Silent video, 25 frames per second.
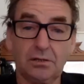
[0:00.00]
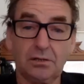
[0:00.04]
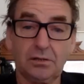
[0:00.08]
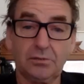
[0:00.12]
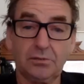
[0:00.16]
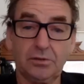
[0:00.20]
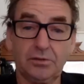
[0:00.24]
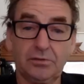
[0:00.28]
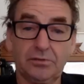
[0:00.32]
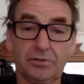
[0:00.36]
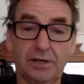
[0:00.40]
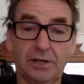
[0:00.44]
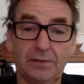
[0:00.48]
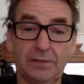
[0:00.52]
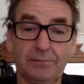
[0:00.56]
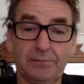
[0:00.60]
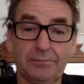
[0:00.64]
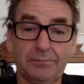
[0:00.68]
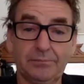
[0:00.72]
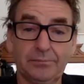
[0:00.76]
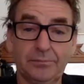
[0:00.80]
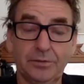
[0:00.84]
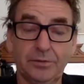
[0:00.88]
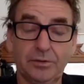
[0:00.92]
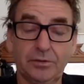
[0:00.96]
I moved on,
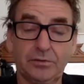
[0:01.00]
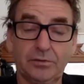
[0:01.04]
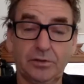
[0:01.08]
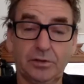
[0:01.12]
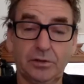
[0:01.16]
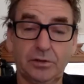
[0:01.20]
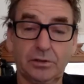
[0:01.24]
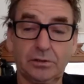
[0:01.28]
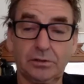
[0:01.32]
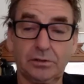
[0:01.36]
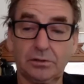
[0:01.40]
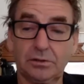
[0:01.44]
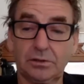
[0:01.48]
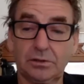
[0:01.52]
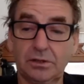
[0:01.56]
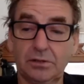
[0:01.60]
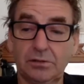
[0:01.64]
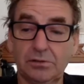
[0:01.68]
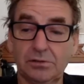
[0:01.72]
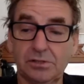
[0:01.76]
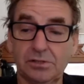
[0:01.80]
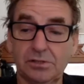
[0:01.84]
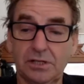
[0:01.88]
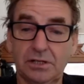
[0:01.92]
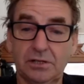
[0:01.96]
and that
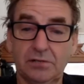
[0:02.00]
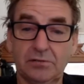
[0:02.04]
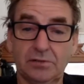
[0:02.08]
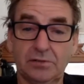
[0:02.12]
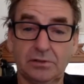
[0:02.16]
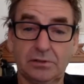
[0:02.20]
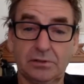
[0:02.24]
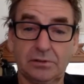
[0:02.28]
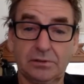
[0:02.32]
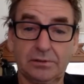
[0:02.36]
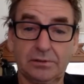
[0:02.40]
was the end of it.